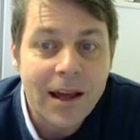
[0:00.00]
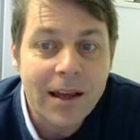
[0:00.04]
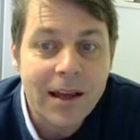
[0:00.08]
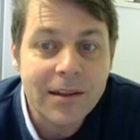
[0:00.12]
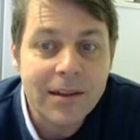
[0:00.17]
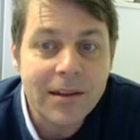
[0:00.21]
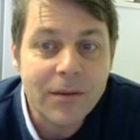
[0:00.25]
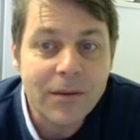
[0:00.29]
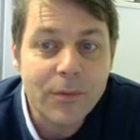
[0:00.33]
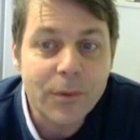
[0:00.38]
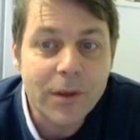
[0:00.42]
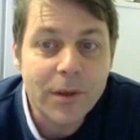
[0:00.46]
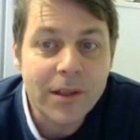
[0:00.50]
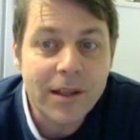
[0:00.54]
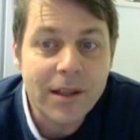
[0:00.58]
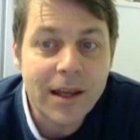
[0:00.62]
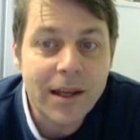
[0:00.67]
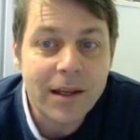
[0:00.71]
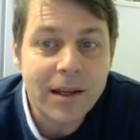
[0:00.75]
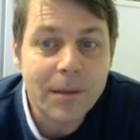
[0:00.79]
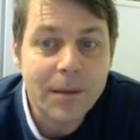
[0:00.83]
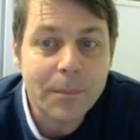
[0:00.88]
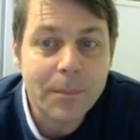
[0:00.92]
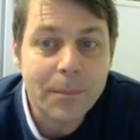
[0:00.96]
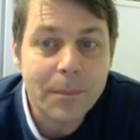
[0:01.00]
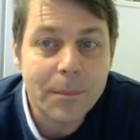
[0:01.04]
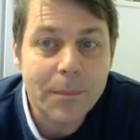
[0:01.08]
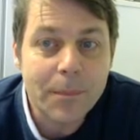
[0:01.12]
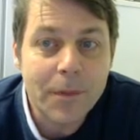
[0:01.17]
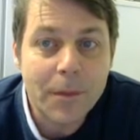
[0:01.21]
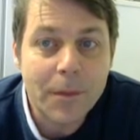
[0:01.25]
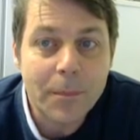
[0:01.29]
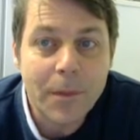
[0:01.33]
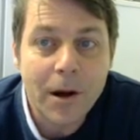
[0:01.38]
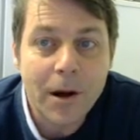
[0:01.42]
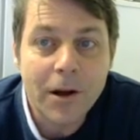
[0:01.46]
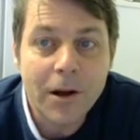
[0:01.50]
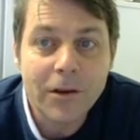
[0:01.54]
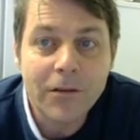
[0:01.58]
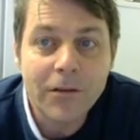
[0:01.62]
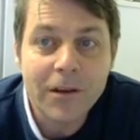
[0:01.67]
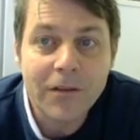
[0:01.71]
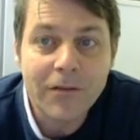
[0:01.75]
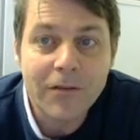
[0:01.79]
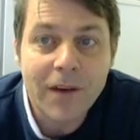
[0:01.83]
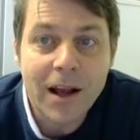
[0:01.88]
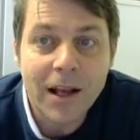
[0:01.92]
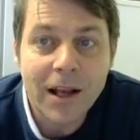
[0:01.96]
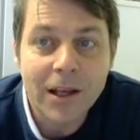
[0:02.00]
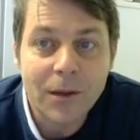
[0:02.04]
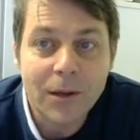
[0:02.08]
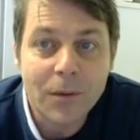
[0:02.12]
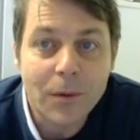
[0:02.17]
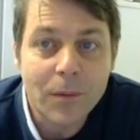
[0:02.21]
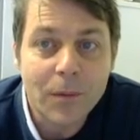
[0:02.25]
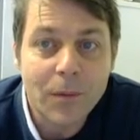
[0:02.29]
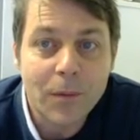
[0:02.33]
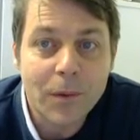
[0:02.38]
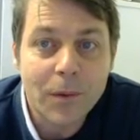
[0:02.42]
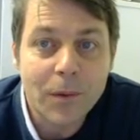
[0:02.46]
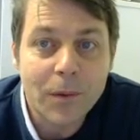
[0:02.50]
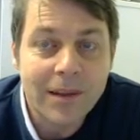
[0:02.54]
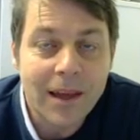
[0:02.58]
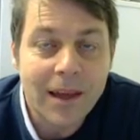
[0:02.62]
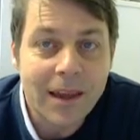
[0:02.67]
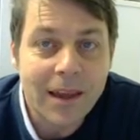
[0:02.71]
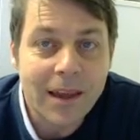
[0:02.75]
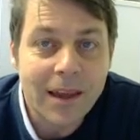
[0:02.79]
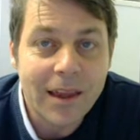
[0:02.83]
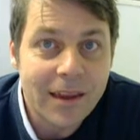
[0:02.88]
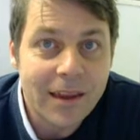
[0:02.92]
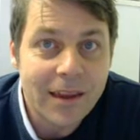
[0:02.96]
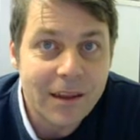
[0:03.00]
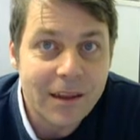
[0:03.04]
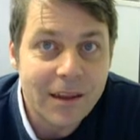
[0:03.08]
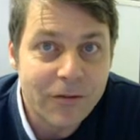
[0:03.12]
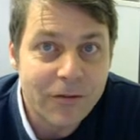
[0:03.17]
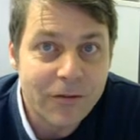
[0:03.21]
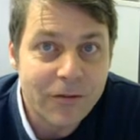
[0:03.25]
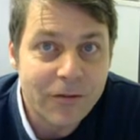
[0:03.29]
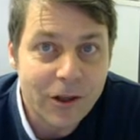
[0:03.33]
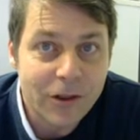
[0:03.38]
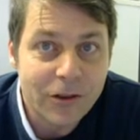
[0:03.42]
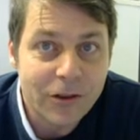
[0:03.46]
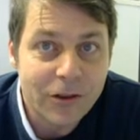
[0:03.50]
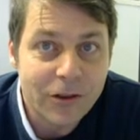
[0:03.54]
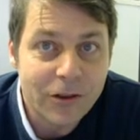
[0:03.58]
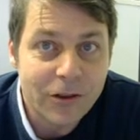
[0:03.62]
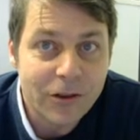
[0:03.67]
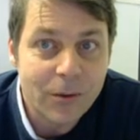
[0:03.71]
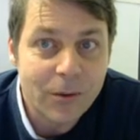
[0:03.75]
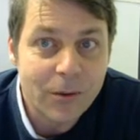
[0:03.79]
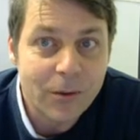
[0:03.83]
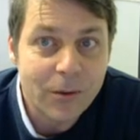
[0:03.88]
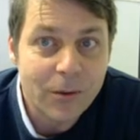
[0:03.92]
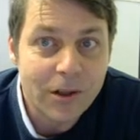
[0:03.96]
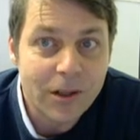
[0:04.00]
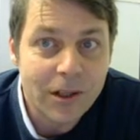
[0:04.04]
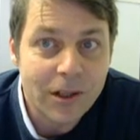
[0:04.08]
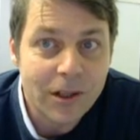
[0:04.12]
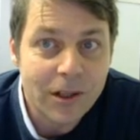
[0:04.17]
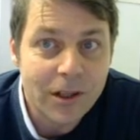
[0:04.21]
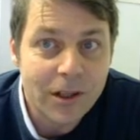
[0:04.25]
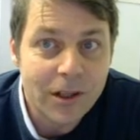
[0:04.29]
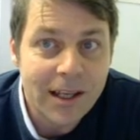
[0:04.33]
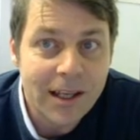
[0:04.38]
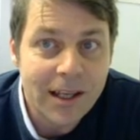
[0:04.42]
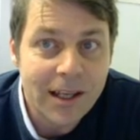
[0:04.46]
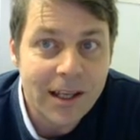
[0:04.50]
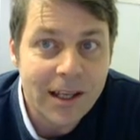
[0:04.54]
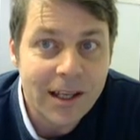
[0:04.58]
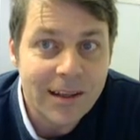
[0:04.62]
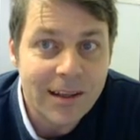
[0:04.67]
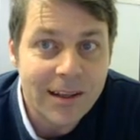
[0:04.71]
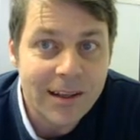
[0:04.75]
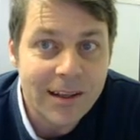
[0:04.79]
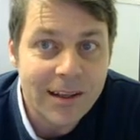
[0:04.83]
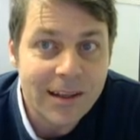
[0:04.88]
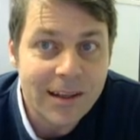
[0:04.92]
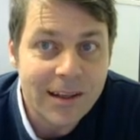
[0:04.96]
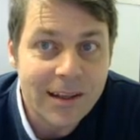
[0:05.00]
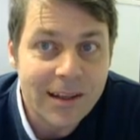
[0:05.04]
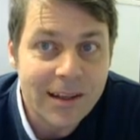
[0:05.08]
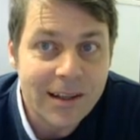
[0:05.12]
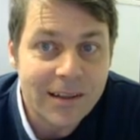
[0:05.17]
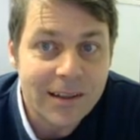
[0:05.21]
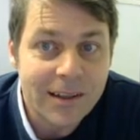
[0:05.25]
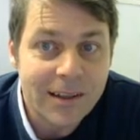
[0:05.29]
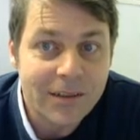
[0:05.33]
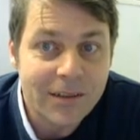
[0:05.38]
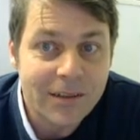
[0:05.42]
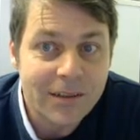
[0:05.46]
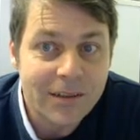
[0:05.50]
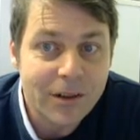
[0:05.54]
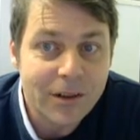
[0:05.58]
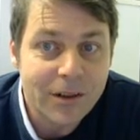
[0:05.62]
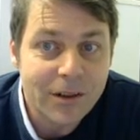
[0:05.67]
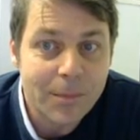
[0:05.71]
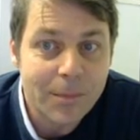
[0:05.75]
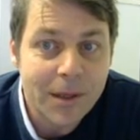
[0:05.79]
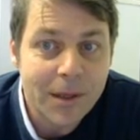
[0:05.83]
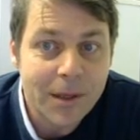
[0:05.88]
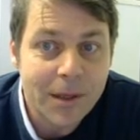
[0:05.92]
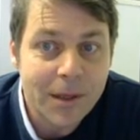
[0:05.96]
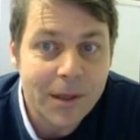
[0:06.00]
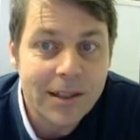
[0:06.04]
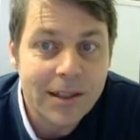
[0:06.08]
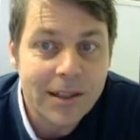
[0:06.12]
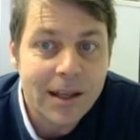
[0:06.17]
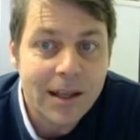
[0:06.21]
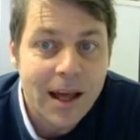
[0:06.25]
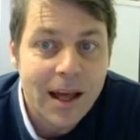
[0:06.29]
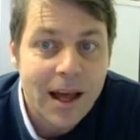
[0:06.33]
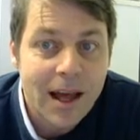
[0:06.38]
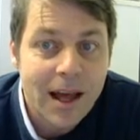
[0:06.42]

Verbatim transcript: is if we take the binary value and we say that this first toggle circuit is the least significant bit